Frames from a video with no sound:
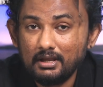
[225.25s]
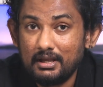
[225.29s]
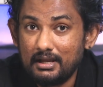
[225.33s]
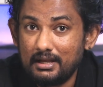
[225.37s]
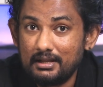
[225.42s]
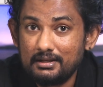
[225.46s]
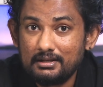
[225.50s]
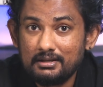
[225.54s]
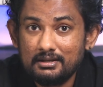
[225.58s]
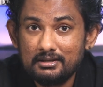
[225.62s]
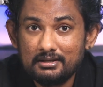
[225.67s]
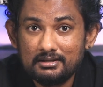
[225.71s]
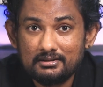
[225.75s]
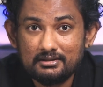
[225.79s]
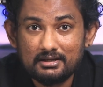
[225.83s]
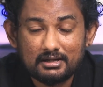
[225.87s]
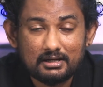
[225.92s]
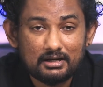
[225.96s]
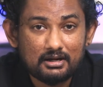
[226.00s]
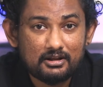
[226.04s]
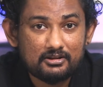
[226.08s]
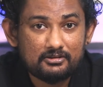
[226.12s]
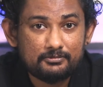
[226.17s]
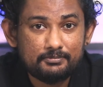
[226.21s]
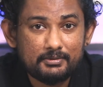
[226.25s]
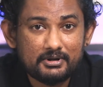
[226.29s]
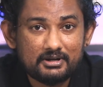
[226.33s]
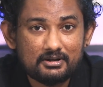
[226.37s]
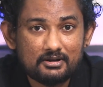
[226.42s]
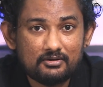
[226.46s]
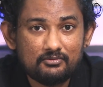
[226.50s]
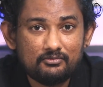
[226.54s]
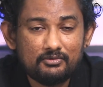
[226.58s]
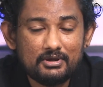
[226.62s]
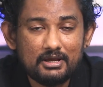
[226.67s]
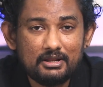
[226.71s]
and the color
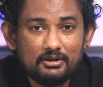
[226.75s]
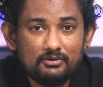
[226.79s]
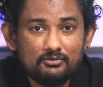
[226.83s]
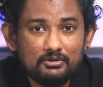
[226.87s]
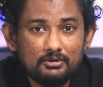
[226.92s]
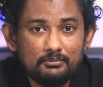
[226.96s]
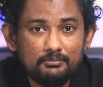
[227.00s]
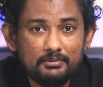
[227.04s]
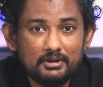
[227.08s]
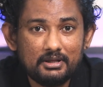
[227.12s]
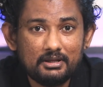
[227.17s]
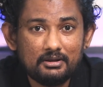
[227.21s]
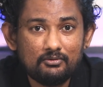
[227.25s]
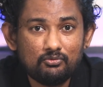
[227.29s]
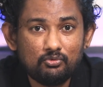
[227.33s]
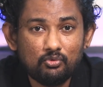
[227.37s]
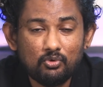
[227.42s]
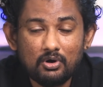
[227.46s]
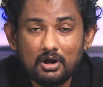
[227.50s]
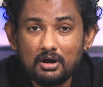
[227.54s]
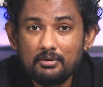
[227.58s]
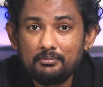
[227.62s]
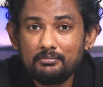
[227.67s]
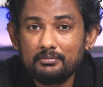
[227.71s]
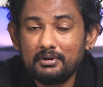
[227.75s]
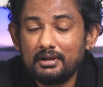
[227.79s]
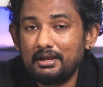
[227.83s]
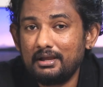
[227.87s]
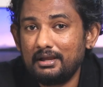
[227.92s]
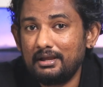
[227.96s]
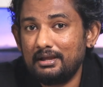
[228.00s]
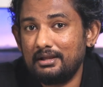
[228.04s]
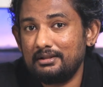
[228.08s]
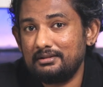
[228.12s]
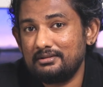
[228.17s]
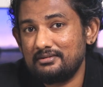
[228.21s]
spectrum value will be warm
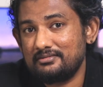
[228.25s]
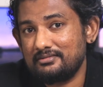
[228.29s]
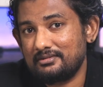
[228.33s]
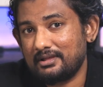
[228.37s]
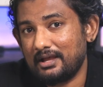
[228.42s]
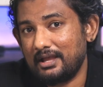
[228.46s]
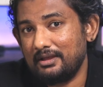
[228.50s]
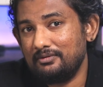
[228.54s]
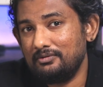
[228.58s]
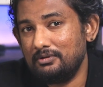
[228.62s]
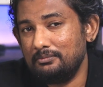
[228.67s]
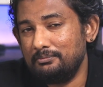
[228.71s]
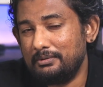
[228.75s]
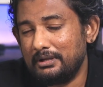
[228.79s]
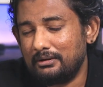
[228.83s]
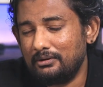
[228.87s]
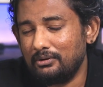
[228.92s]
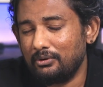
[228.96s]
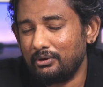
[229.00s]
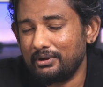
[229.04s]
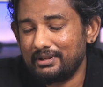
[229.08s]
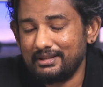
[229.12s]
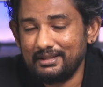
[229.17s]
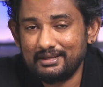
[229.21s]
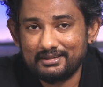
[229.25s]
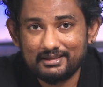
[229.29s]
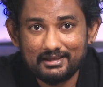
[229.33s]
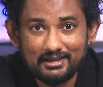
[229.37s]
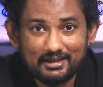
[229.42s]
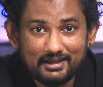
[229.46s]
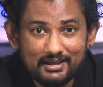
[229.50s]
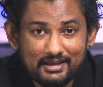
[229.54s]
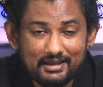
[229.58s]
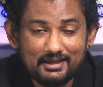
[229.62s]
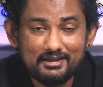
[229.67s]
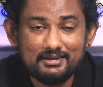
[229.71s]
and the sky will be glowing like
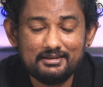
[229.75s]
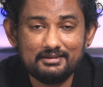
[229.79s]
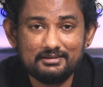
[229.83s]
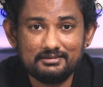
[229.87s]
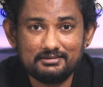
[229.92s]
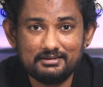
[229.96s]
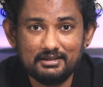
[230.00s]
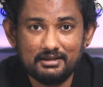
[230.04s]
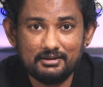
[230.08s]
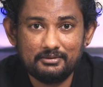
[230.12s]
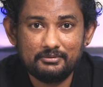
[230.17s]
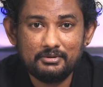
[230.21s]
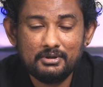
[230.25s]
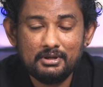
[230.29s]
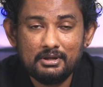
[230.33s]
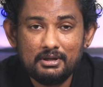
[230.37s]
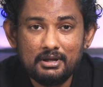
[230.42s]
anything.